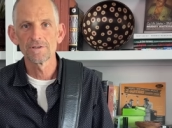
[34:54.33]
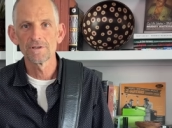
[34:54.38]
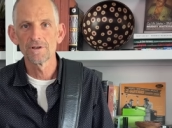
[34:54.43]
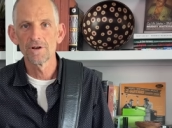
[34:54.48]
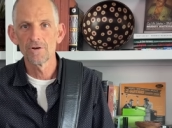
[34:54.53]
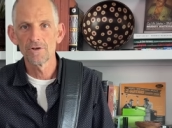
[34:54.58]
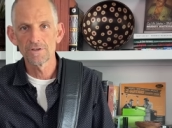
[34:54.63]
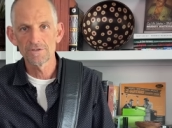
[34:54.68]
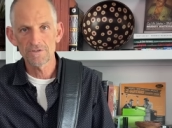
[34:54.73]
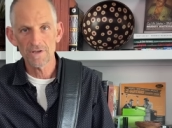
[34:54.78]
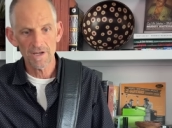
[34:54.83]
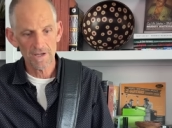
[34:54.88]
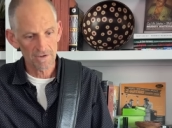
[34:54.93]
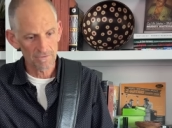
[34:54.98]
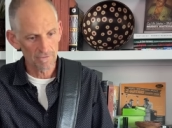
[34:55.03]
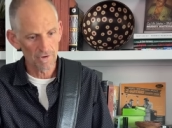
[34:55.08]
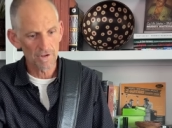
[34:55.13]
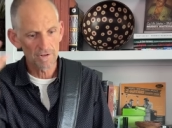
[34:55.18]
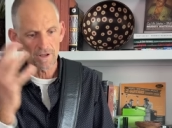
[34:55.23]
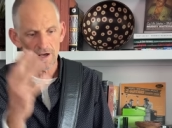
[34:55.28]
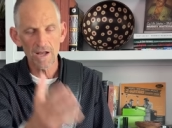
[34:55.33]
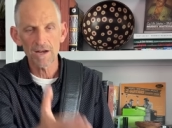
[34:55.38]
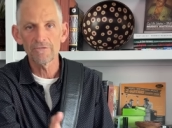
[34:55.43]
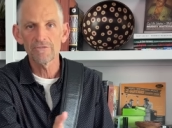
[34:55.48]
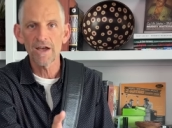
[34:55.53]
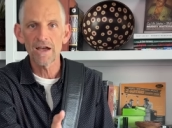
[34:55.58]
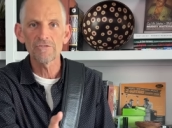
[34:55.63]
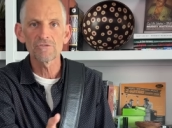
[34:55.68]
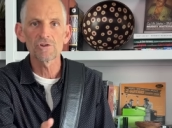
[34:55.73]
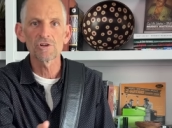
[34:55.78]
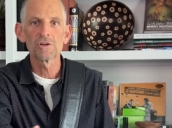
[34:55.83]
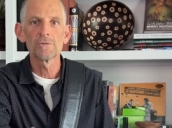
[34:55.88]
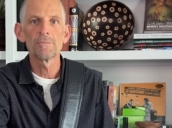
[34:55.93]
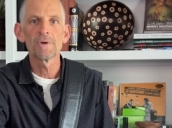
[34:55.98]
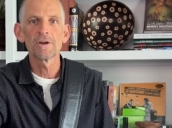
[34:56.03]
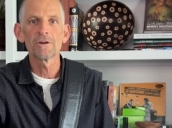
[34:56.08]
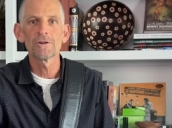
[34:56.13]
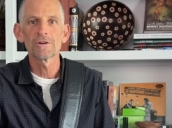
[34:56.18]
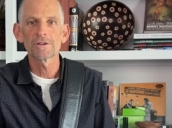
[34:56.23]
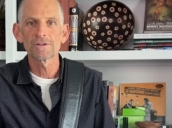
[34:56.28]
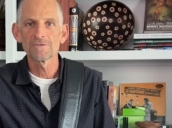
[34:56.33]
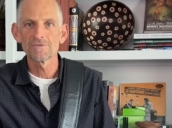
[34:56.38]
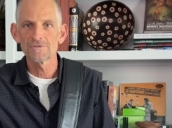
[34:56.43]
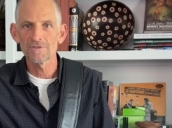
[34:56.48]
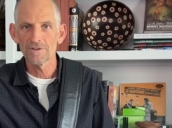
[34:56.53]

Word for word: You know, it's like a lot of African Americans,